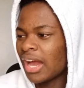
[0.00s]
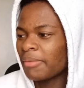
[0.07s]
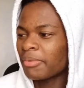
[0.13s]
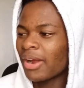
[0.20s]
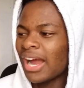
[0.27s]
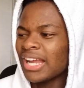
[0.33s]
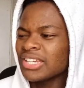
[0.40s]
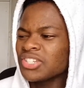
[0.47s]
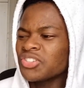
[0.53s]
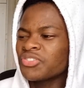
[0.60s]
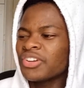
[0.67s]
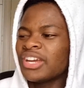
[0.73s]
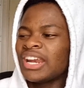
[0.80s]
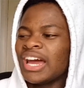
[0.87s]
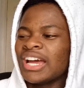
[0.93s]
Bro, I just
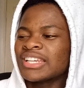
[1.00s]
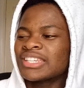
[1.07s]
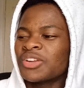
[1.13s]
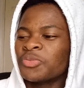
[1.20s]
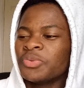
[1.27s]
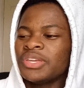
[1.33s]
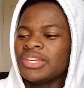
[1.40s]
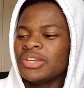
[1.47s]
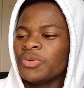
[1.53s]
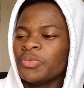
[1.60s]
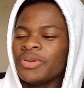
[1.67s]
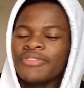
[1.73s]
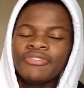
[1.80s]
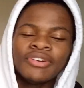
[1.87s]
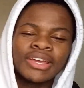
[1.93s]
realized that we
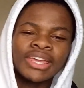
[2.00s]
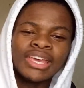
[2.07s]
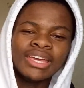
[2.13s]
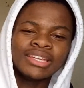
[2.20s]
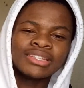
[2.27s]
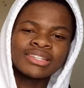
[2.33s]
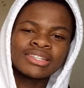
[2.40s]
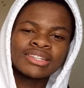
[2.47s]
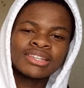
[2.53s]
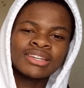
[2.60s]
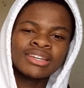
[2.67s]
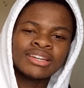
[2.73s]
forget